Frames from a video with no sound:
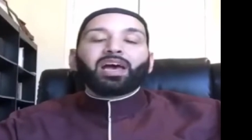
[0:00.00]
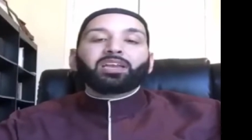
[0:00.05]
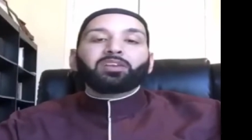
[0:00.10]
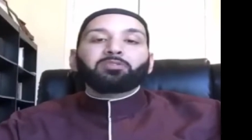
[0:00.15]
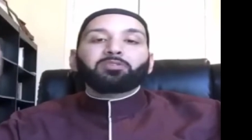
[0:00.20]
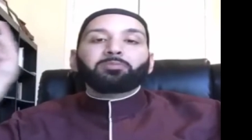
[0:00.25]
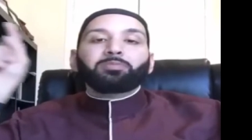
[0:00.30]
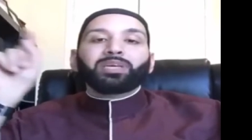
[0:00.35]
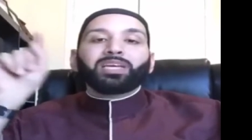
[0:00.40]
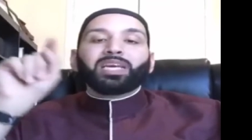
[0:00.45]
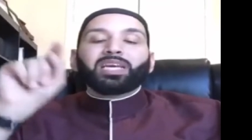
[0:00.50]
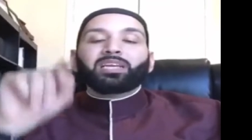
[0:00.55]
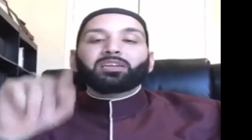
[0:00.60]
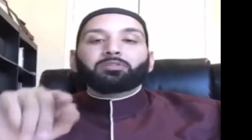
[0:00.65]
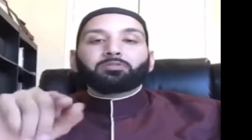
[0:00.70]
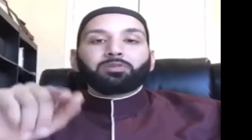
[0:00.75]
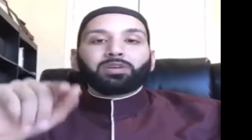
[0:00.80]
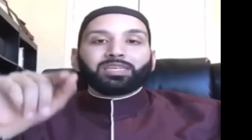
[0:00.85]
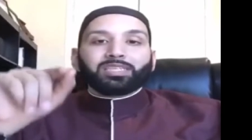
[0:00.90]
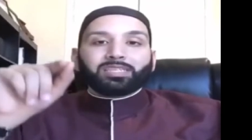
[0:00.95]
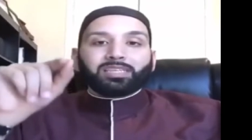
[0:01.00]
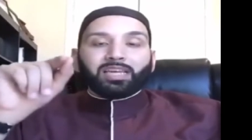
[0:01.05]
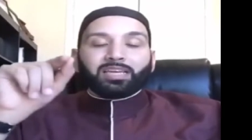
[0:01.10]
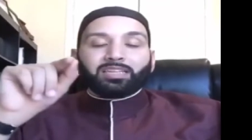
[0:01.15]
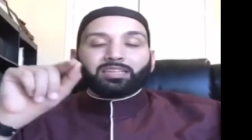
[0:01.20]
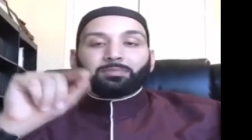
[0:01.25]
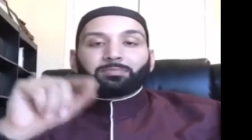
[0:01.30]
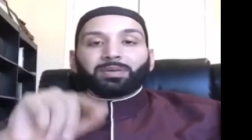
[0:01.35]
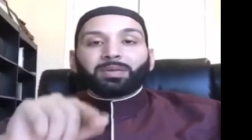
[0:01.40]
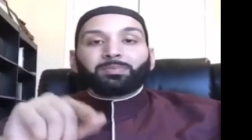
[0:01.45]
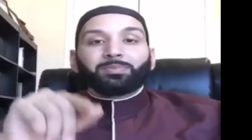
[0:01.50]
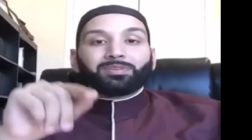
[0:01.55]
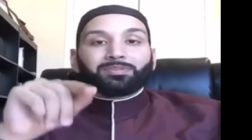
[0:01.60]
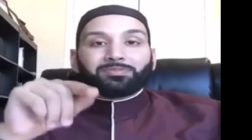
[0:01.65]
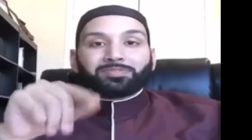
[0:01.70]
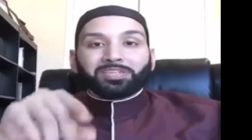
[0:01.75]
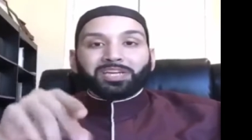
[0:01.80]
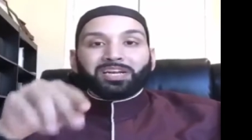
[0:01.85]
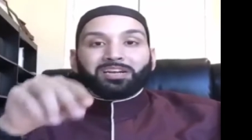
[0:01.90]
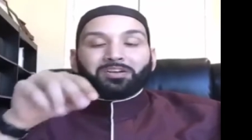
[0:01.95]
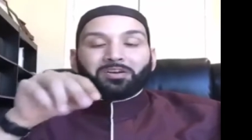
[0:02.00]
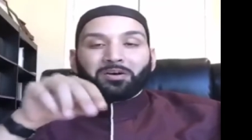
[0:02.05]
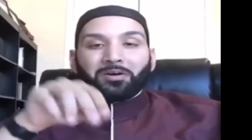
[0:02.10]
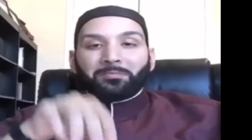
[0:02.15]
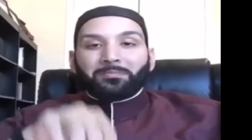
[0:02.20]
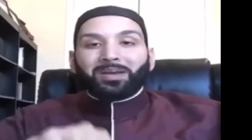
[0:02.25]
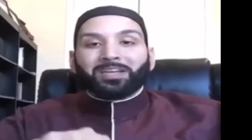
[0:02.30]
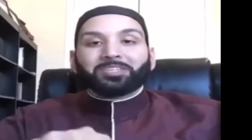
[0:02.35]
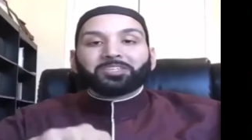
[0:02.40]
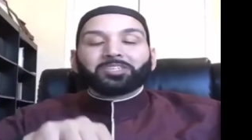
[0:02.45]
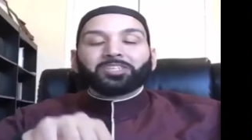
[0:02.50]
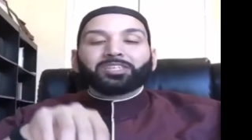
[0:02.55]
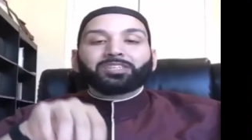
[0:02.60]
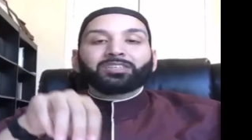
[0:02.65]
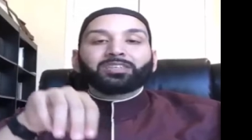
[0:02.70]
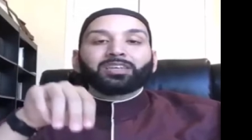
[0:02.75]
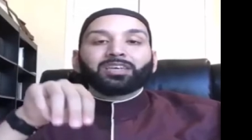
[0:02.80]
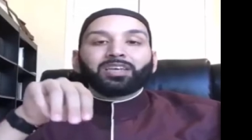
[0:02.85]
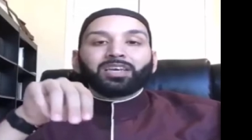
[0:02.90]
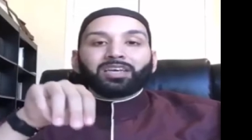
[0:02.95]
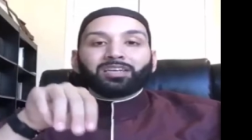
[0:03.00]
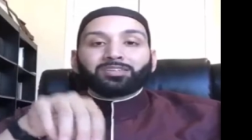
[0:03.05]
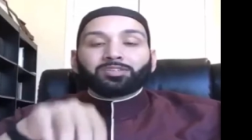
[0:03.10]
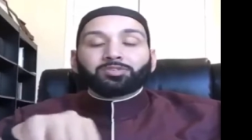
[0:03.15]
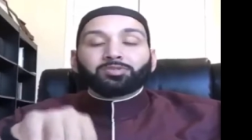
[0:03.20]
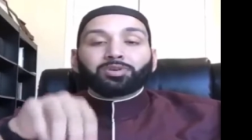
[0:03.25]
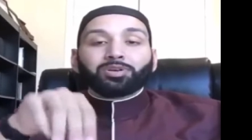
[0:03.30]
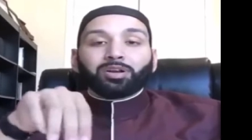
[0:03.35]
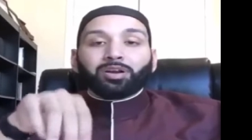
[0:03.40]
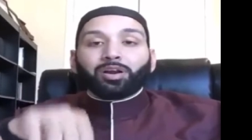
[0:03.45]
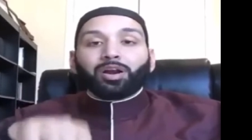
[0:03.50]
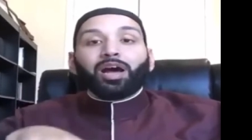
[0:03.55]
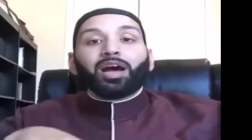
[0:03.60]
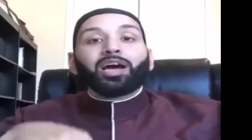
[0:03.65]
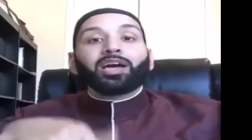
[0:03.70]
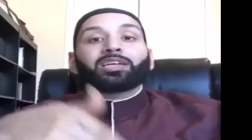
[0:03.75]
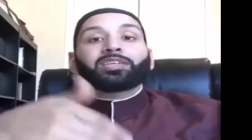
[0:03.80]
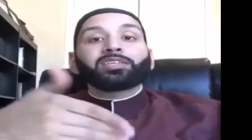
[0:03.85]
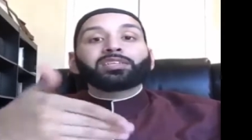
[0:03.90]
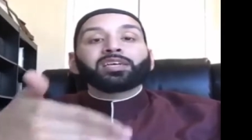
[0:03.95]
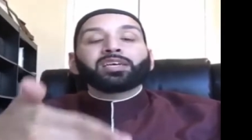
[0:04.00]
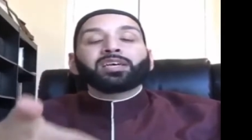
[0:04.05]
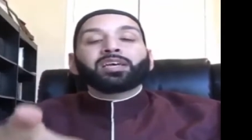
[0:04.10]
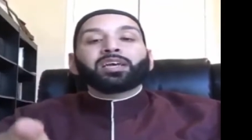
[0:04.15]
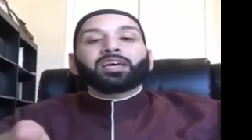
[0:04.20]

and you would be increased like the people of Jannah are mentioned in Surah Al-Ra'd